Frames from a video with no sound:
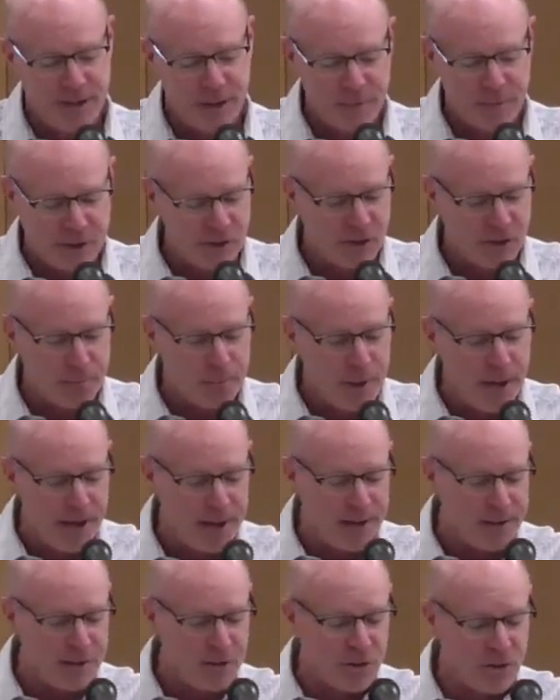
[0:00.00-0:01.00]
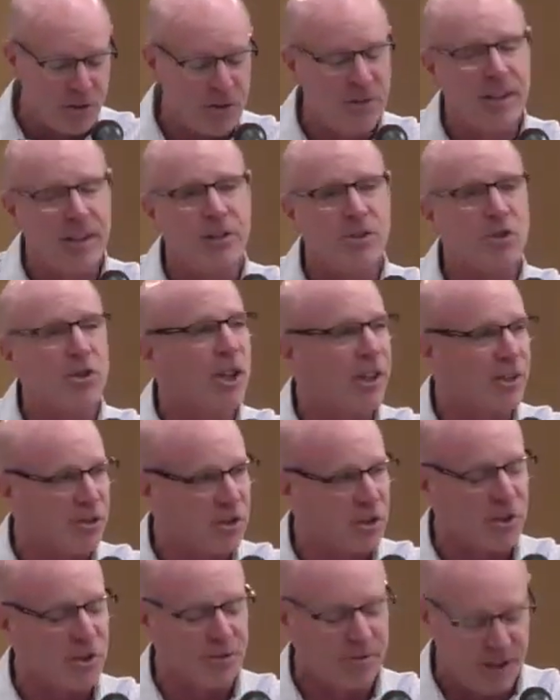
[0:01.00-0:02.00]
amidst the pains and
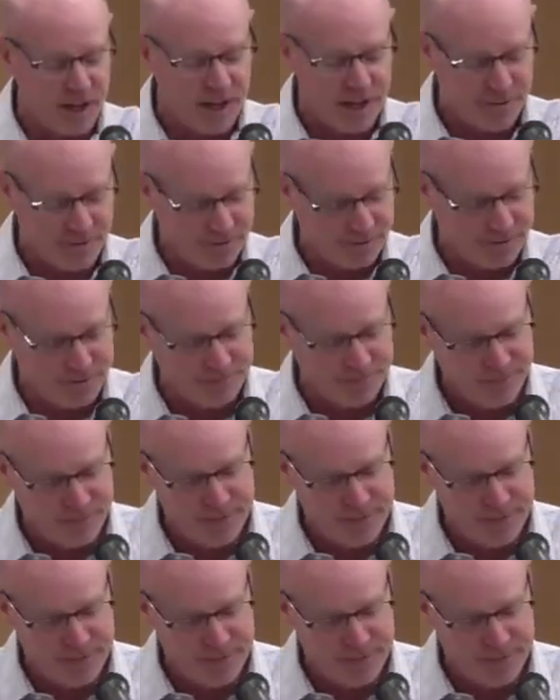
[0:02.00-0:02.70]
changes of life.